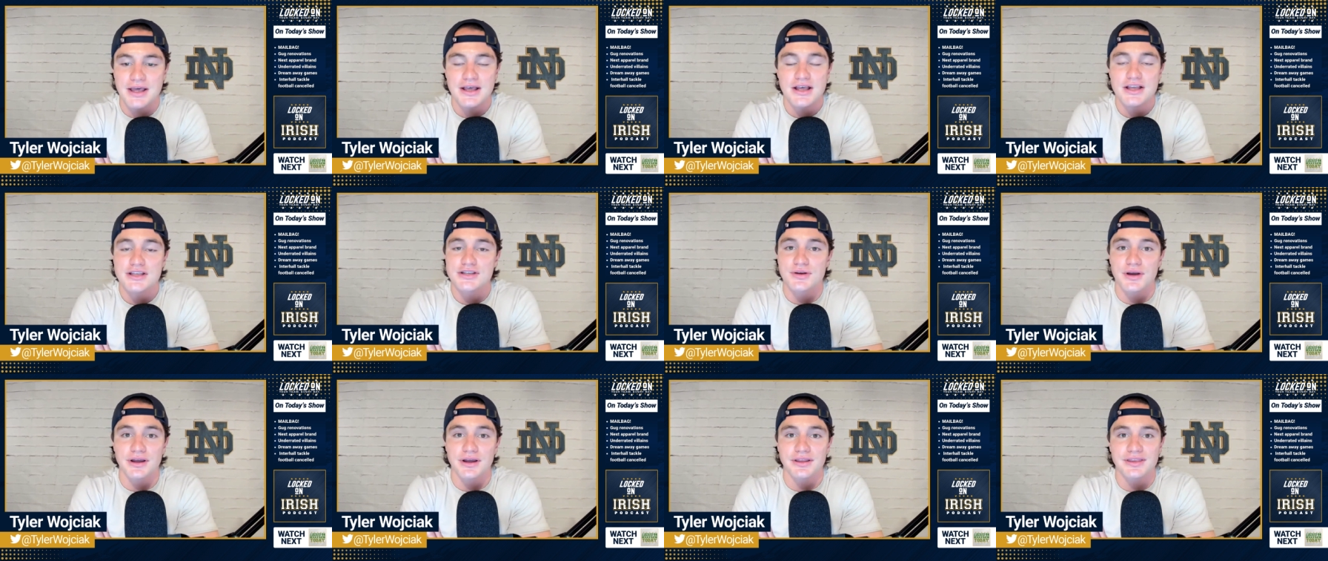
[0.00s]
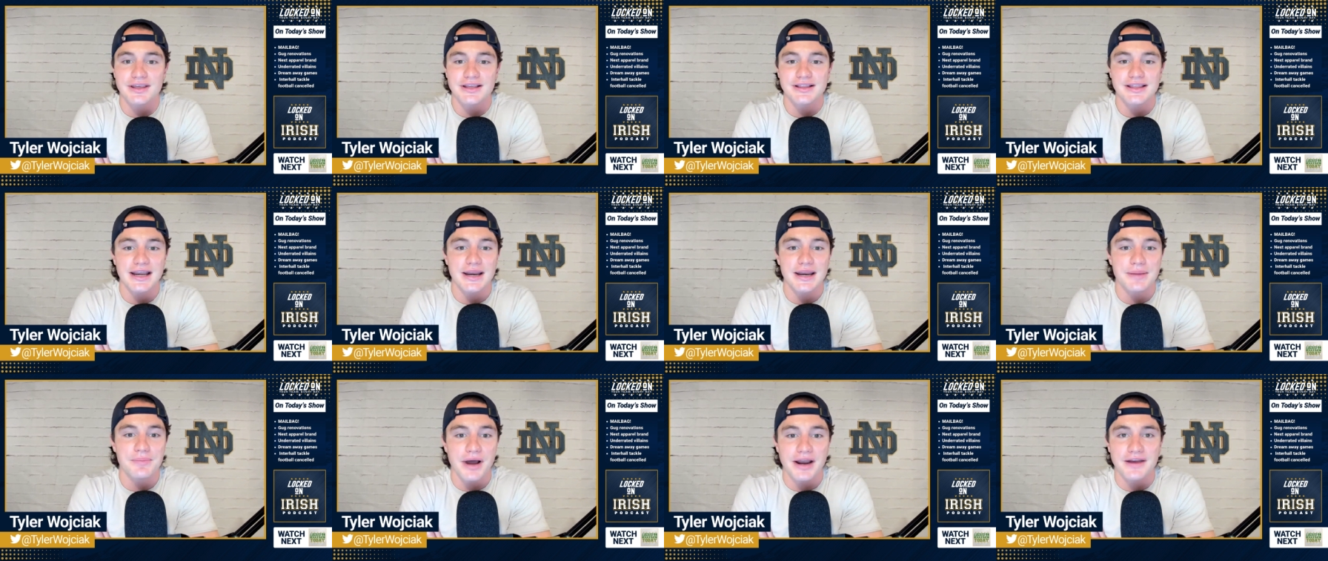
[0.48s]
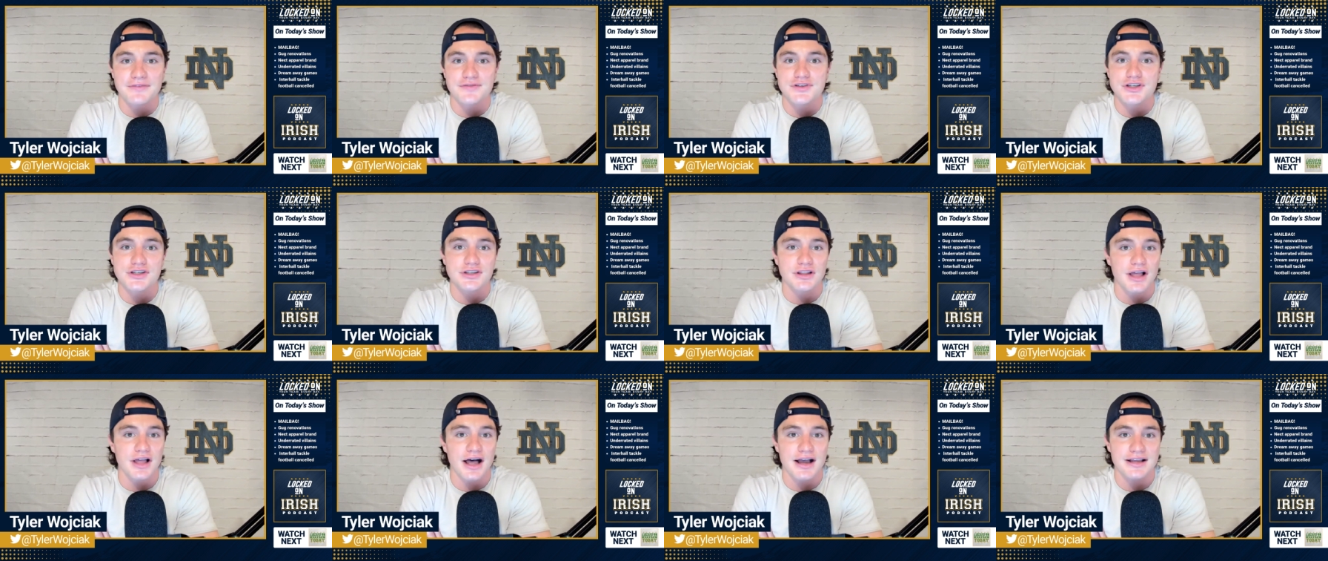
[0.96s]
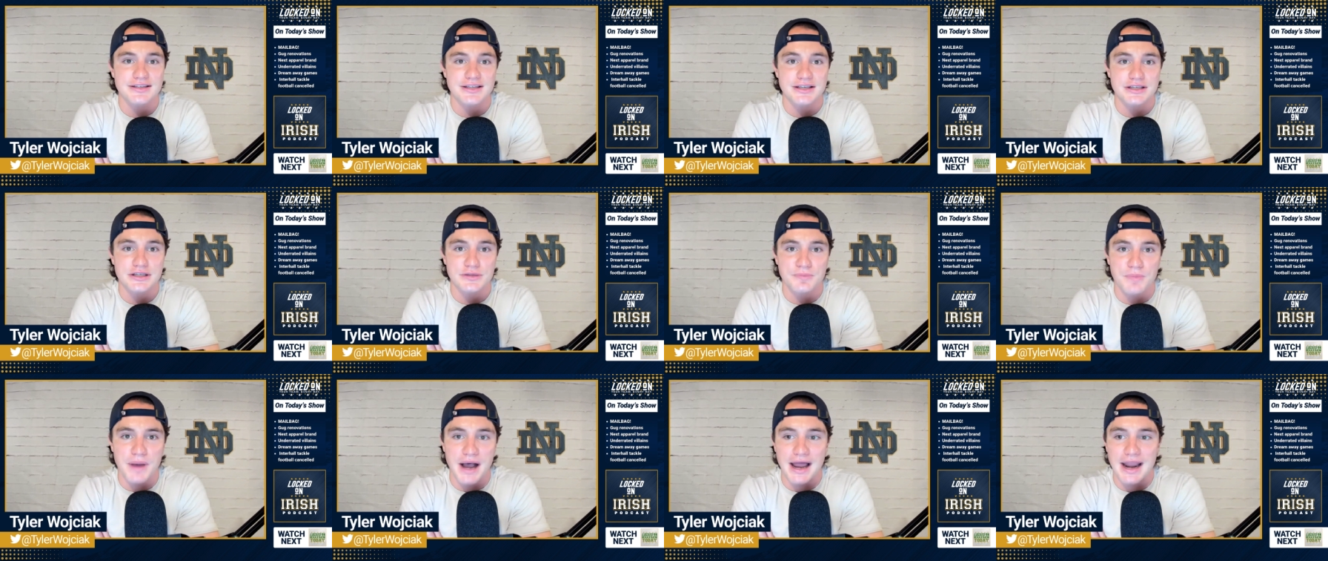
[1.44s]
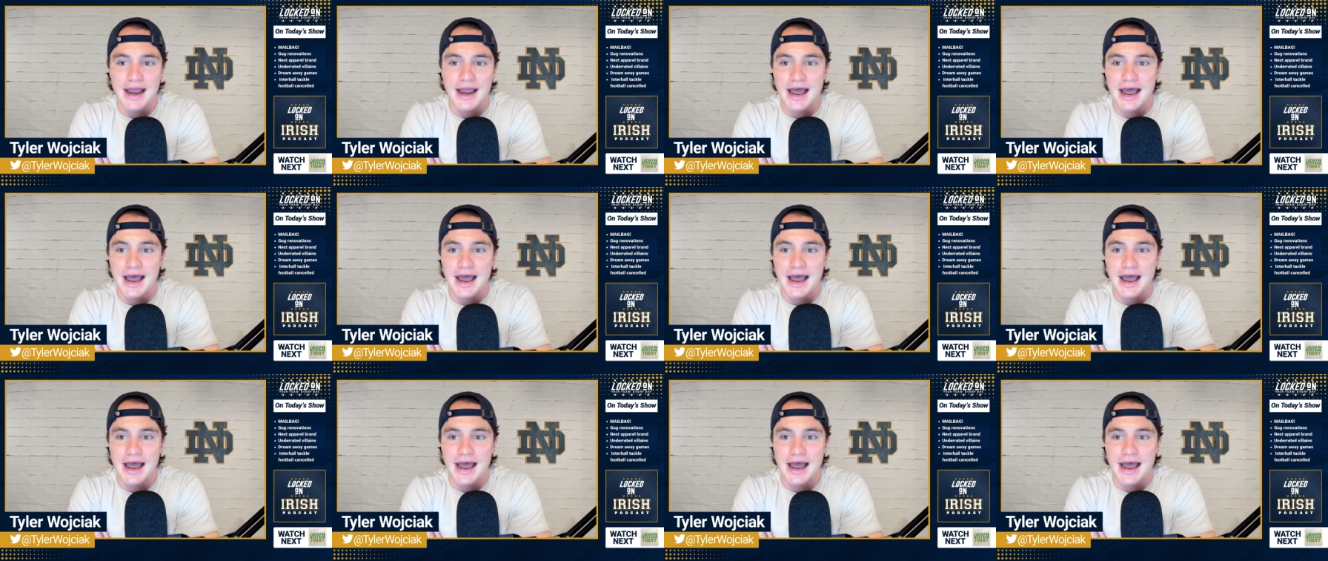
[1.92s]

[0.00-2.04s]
So I think that he might have just lost his spot.